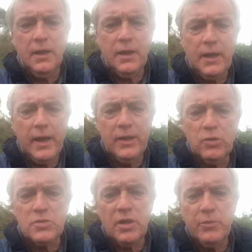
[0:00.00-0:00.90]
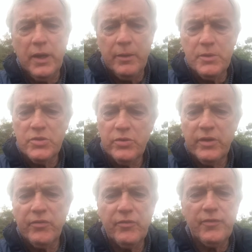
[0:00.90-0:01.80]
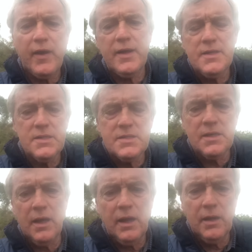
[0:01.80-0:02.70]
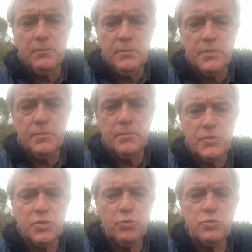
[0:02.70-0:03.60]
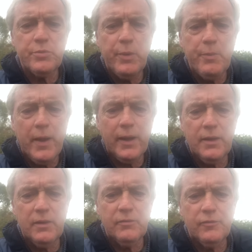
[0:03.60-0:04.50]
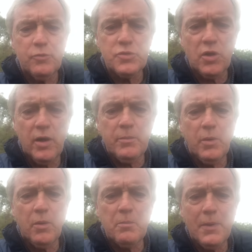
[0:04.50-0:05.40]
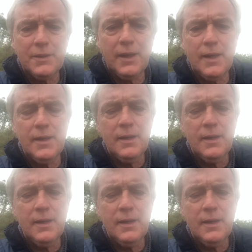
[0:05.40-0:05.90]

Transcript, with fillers: Okay, it looks like we're coming to a different phase. Um, schools will be back full time on Monday.